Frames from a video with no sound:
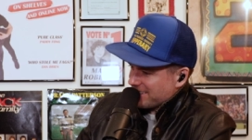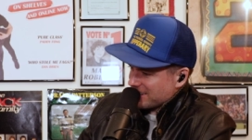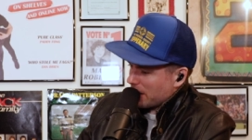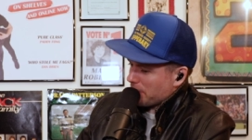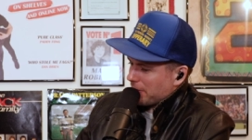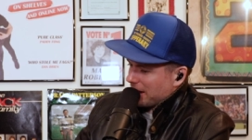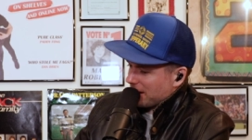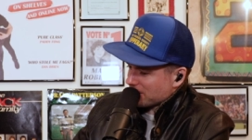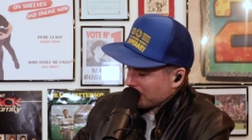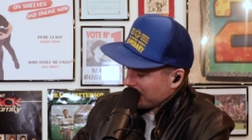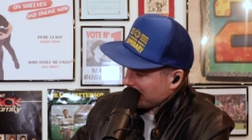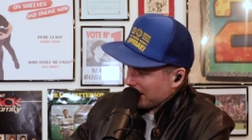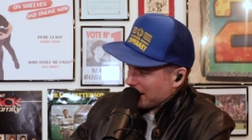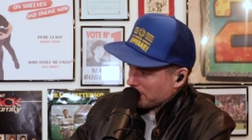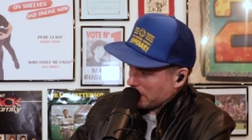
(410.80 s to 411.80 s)
Japanese,
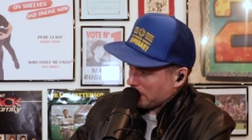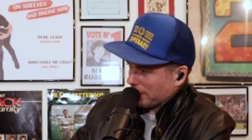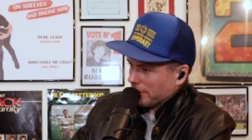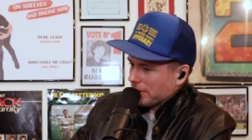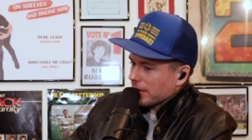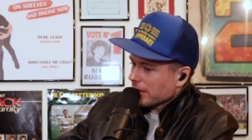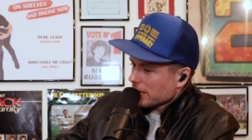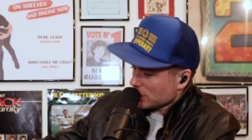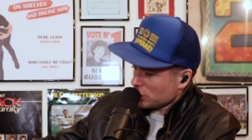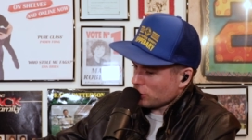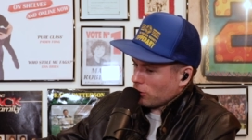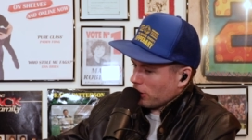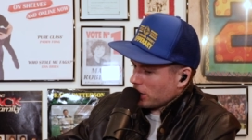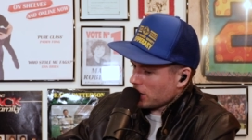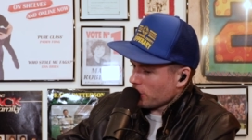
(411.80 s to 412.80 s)
very clean people. Do
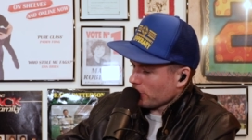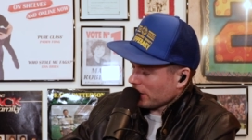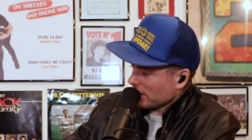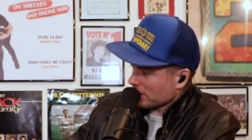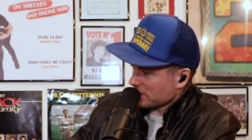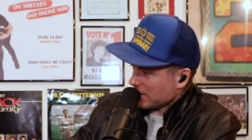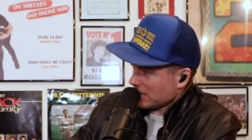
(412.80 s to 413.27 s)
you know the nuclear